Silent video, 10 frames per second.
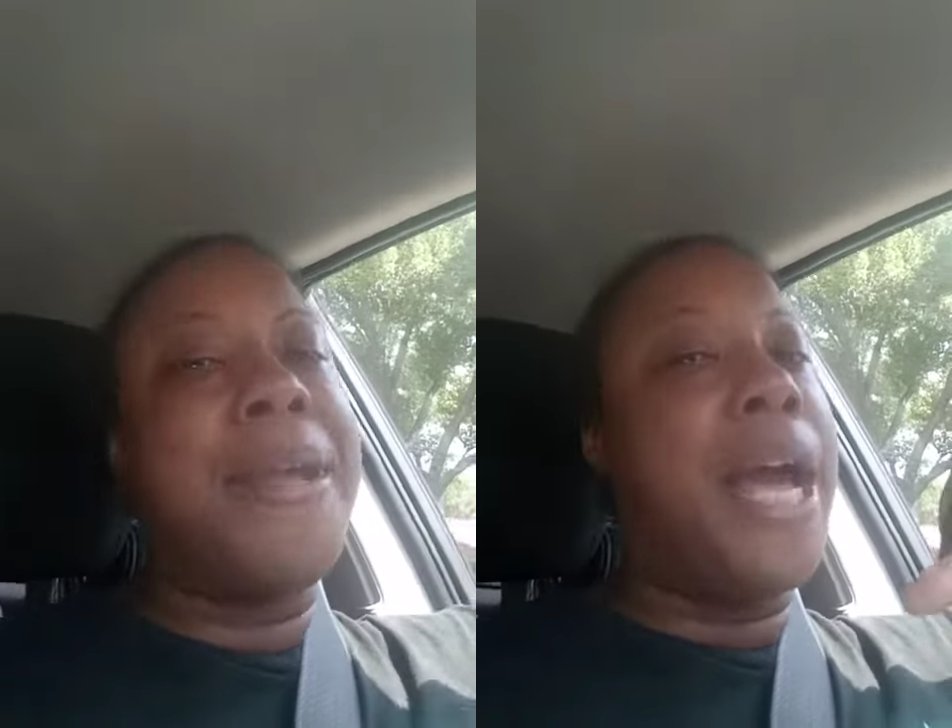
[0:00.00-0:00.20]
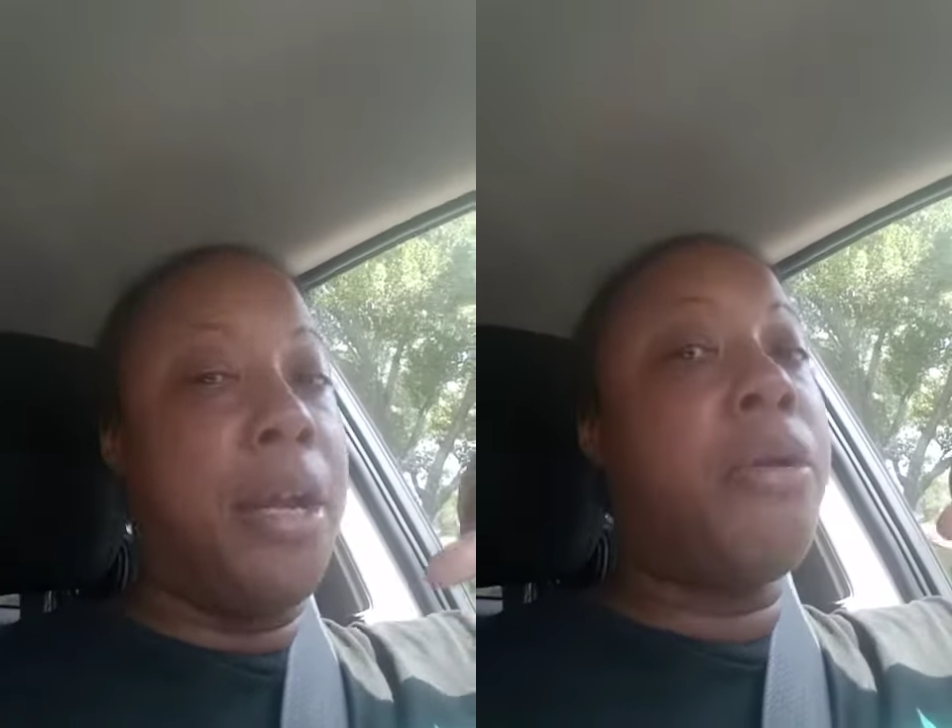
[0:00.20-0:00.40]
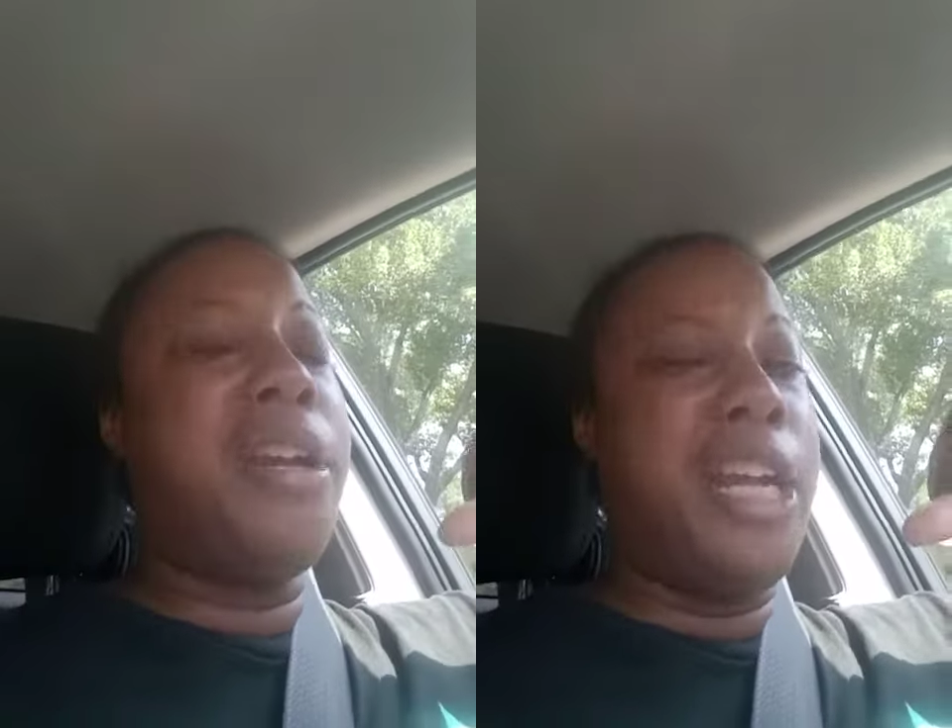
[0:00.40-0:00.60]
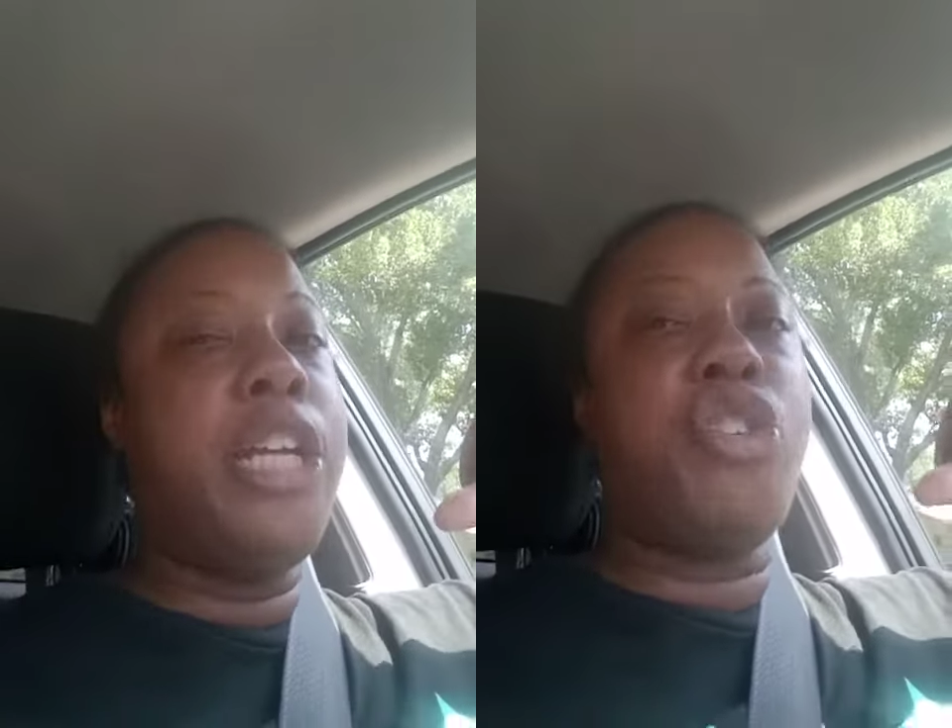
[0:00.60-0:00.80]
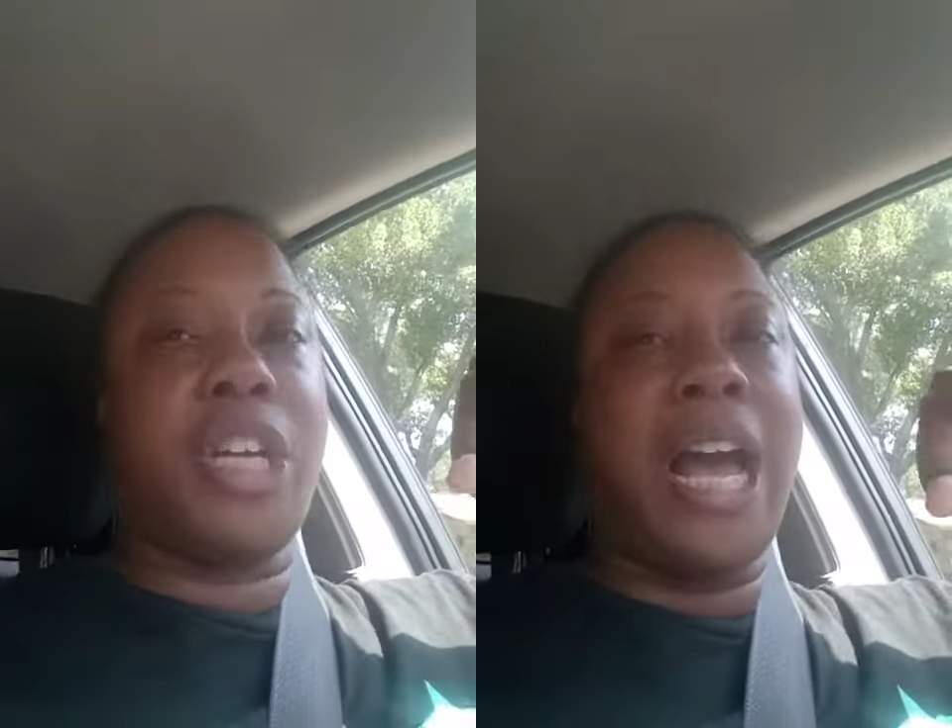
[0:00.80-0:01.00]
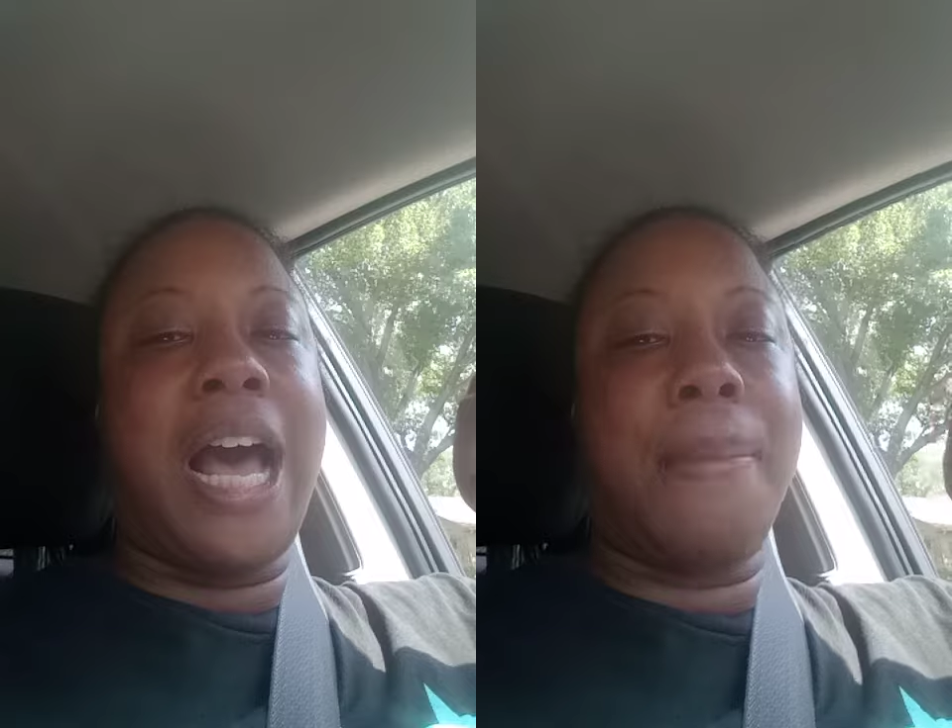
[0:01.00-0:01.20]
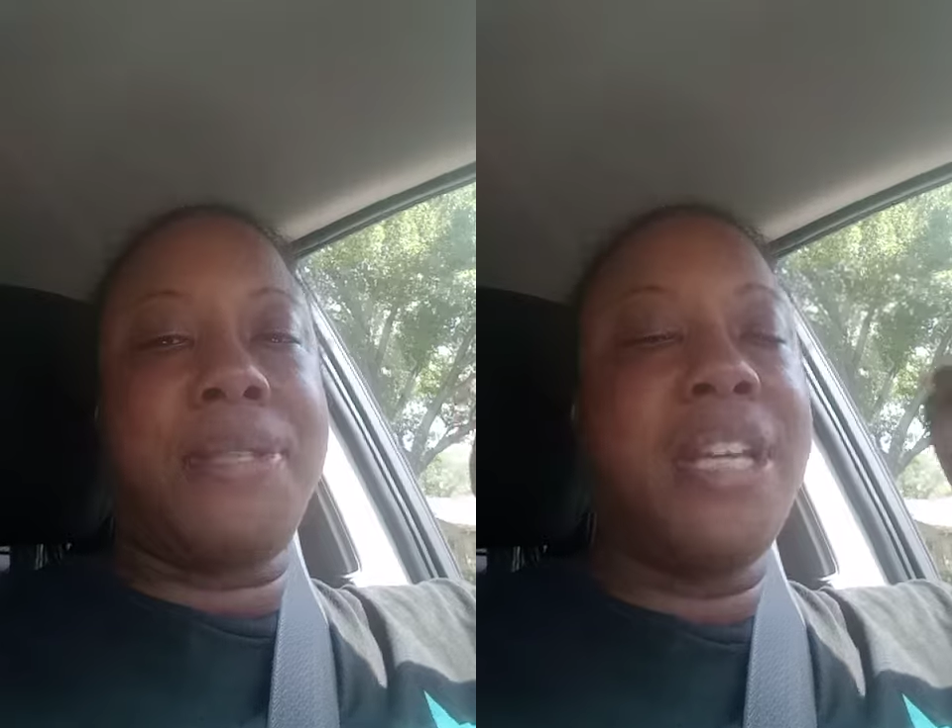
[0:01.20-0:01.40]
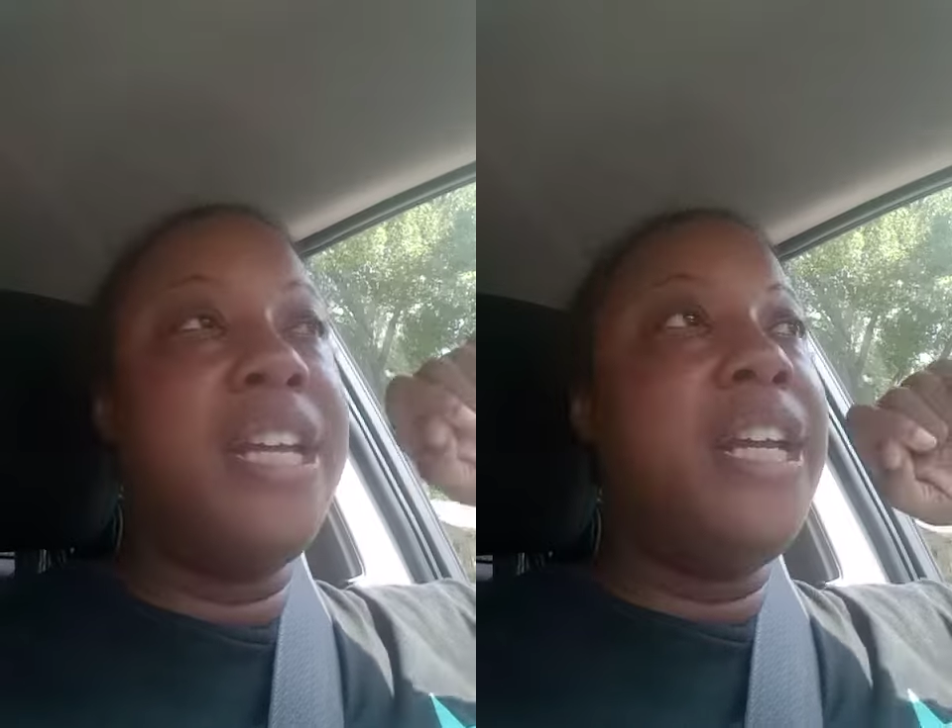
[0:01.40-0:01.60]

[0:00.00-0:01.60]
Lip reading: y'all know the ninja cops